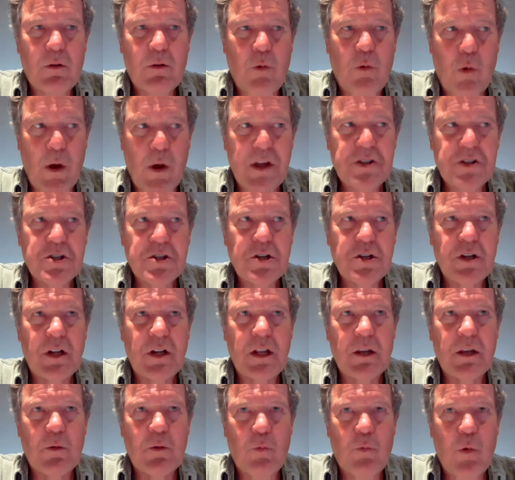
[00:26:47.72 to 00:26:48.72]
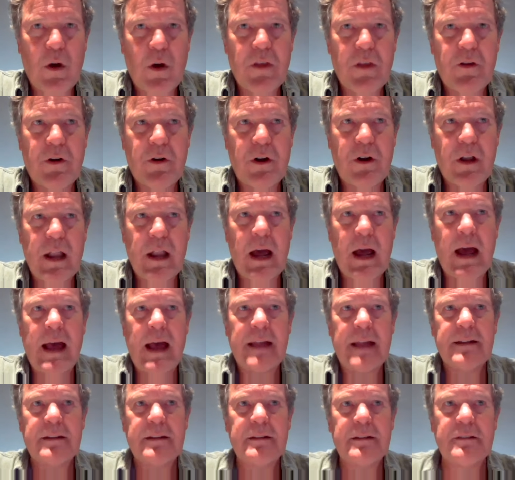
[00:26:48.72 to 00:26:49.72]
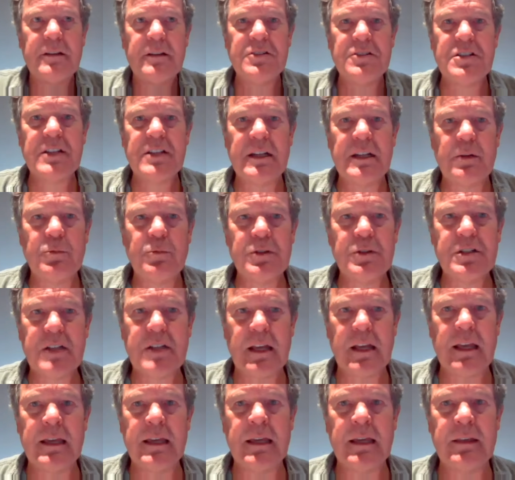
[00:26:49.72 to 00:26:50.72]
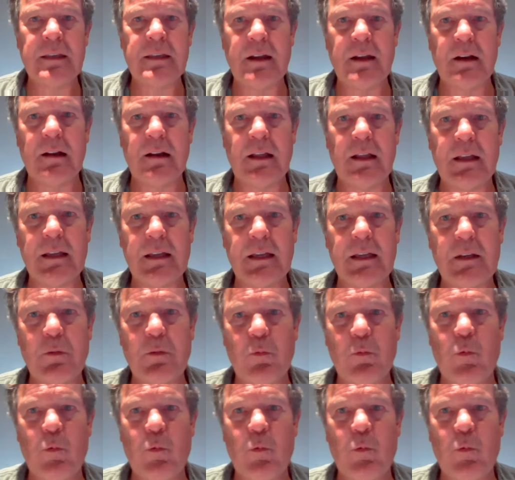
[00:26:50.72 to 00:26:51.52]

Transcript: questioning whether or not the Senate was staying in their lane,